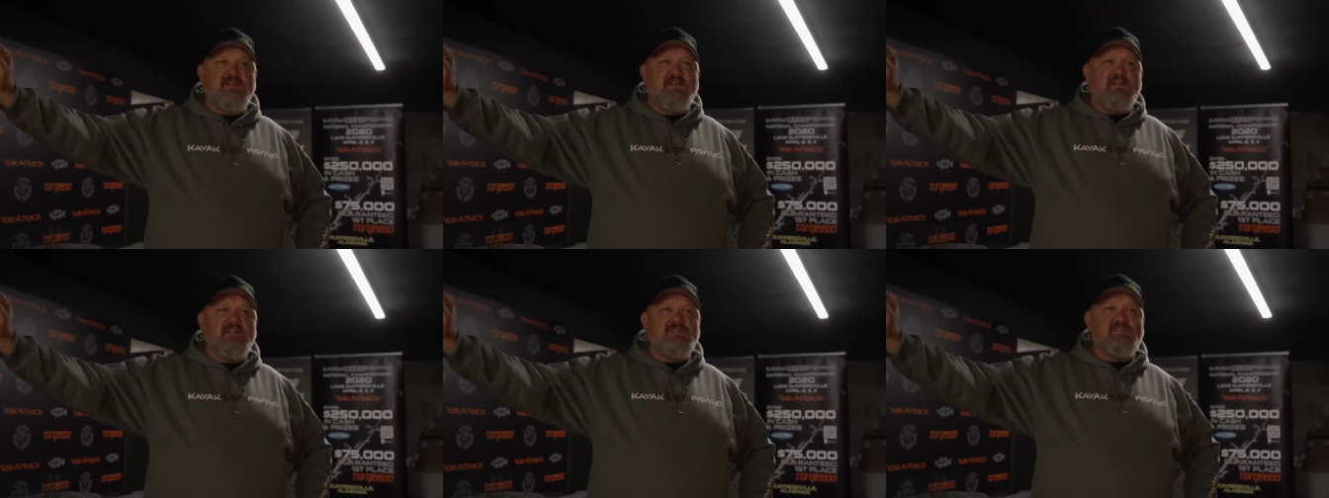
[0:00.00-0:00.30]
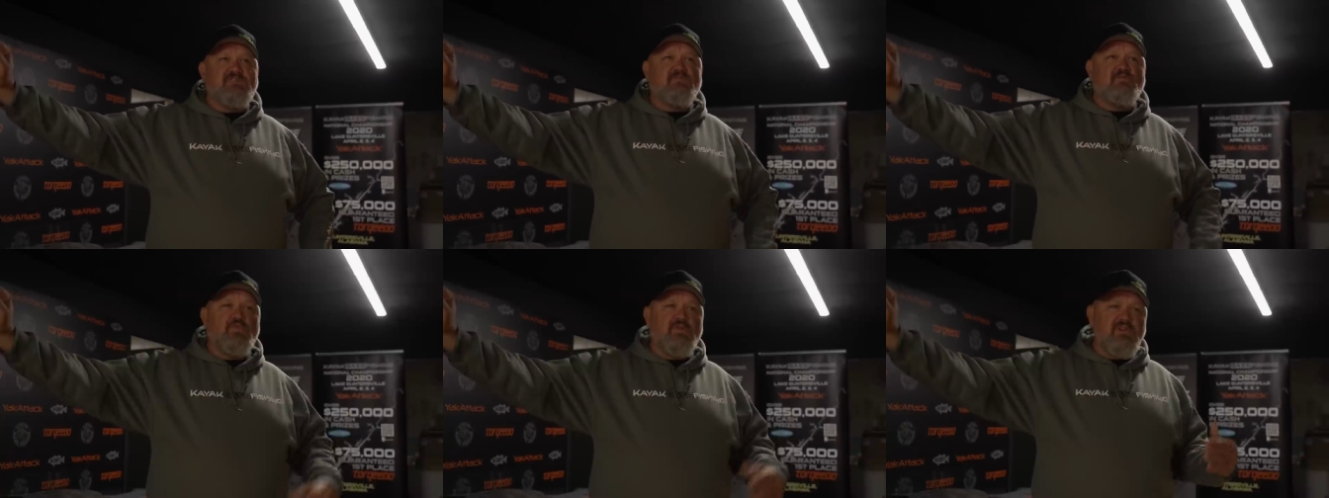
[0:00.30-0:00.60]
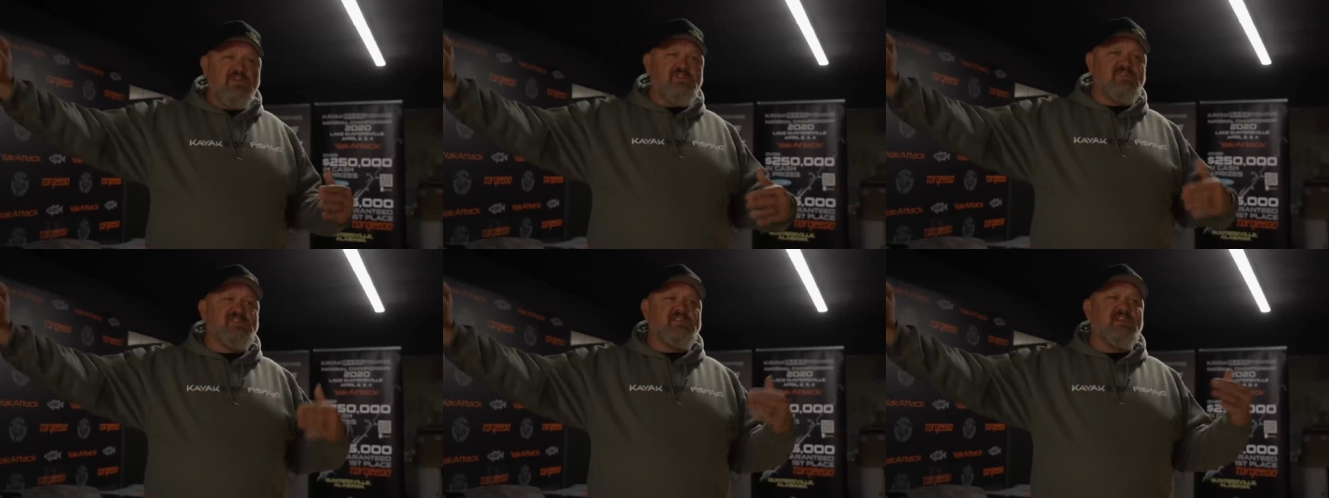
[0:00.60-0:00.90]
And it's
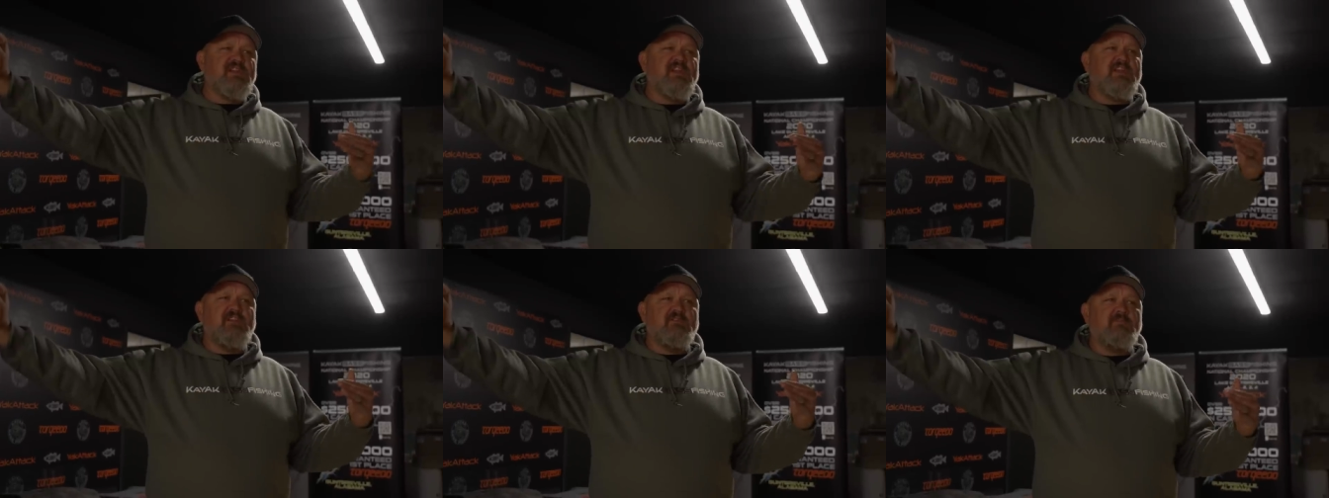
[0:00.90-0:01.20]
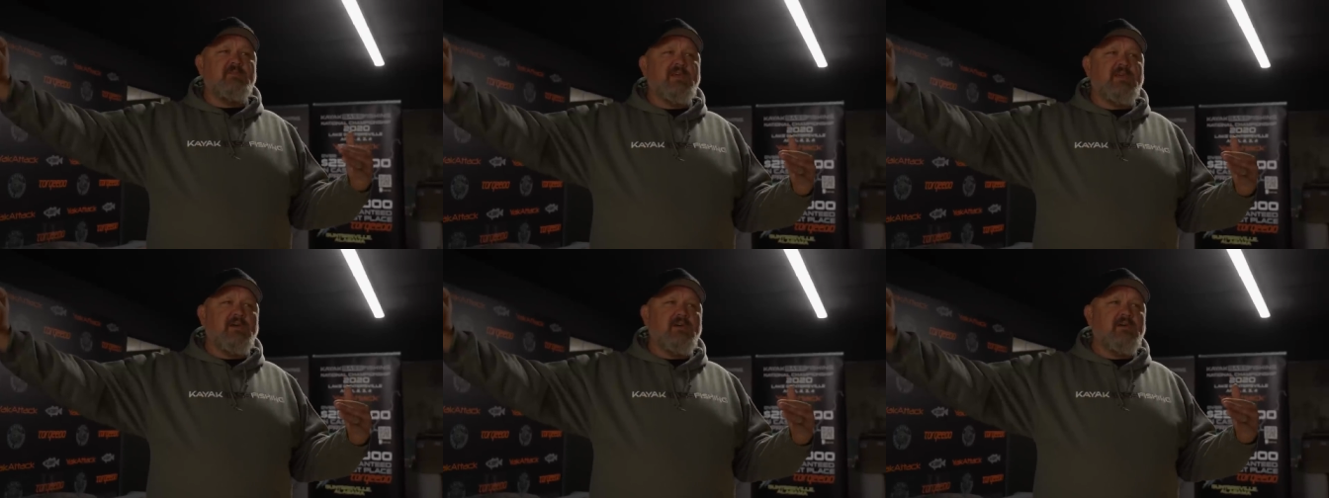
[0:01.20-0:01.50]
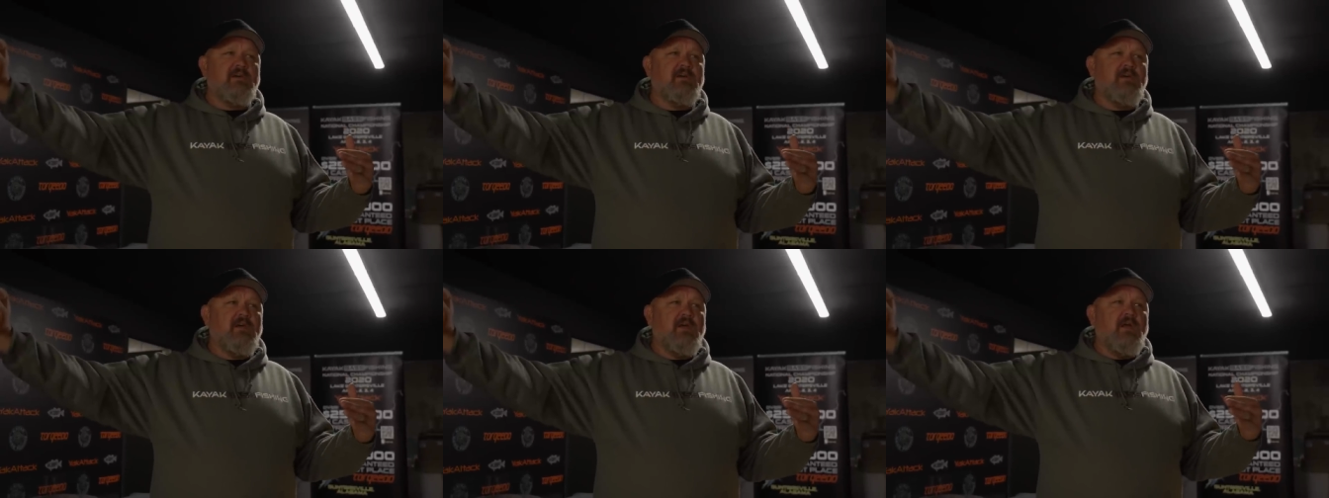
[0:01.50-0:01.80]
really just going to give me
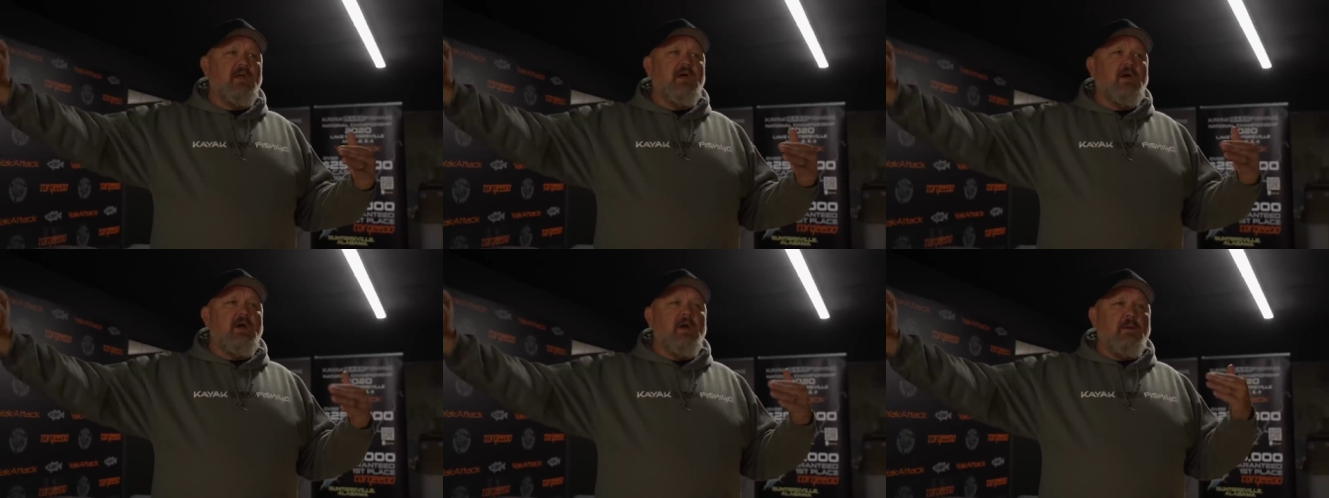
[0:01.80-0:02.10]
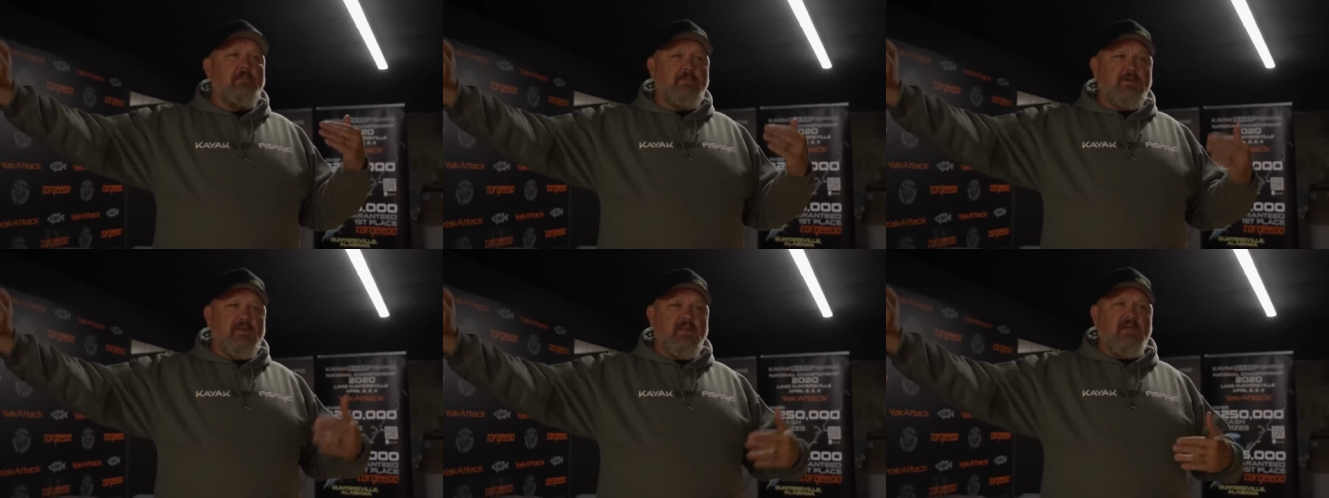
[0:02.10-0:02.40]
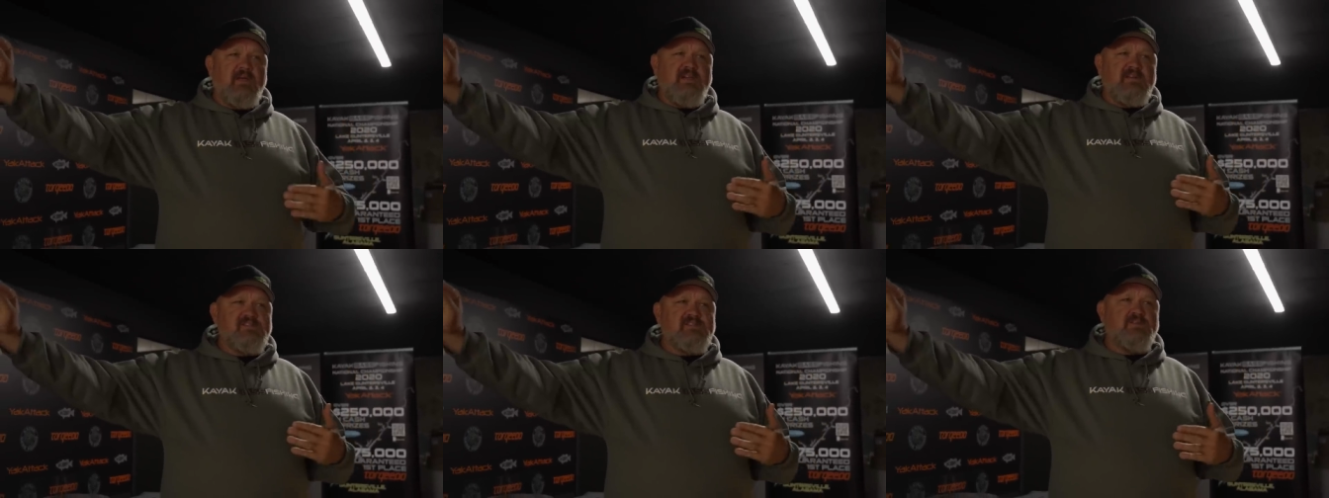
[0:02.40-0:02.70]
a a
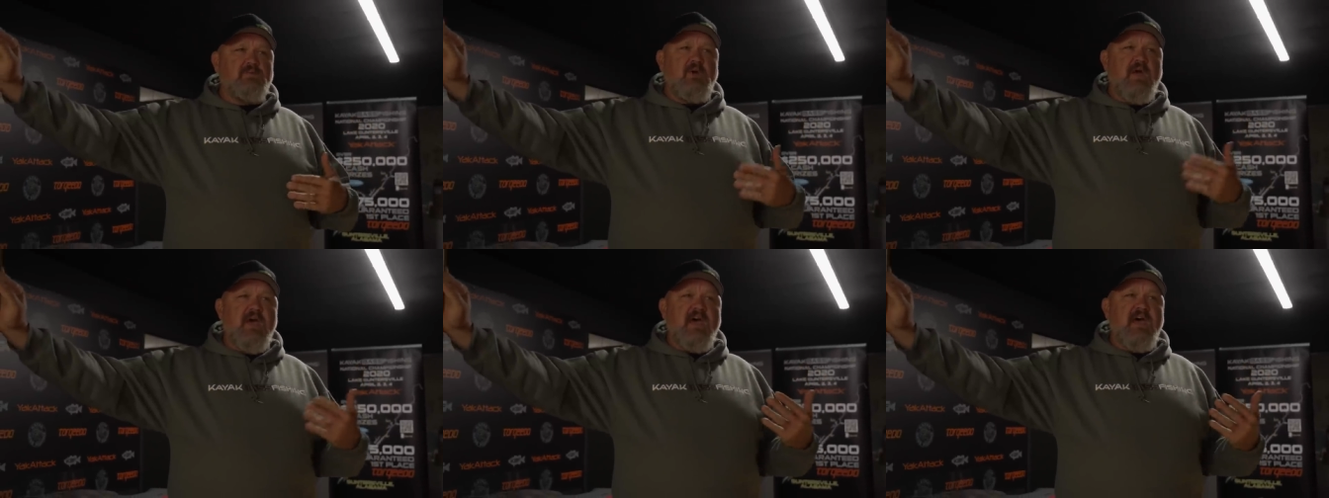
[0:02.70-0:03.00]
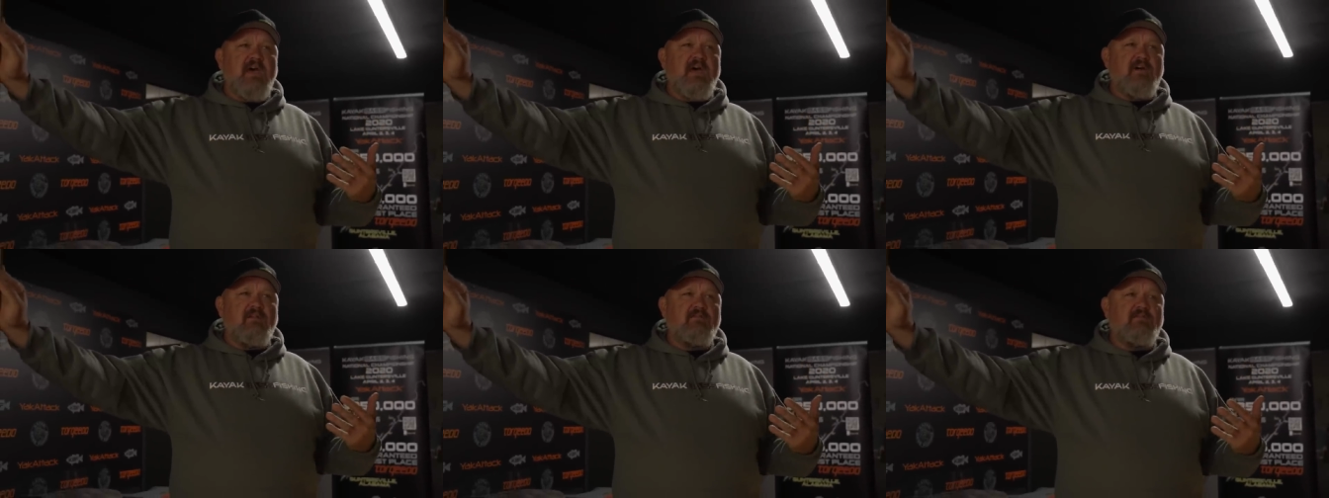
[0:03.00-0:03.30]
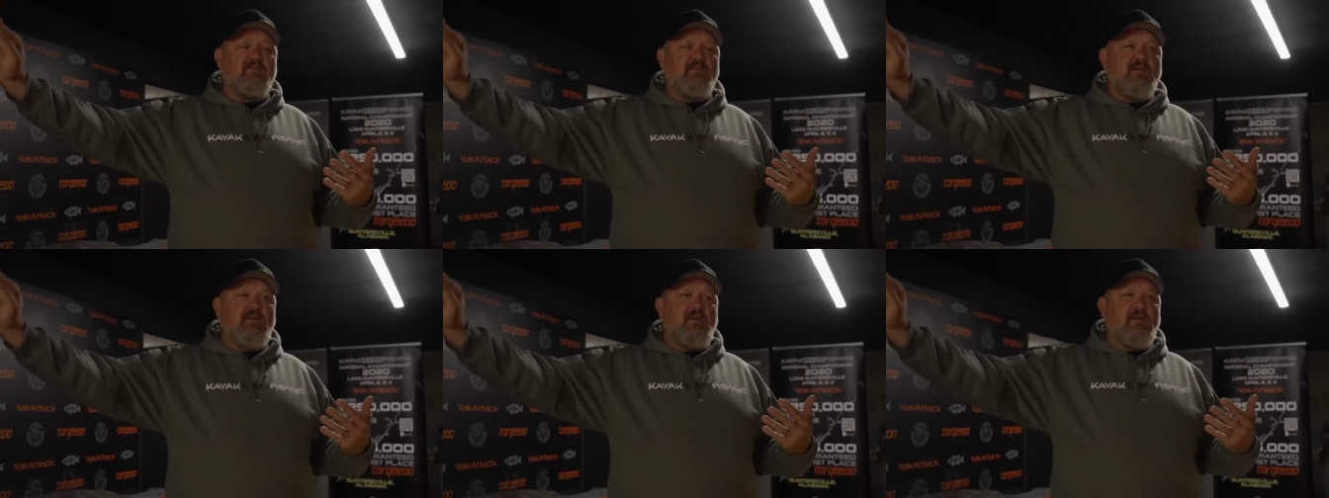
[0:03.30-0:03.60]
place to have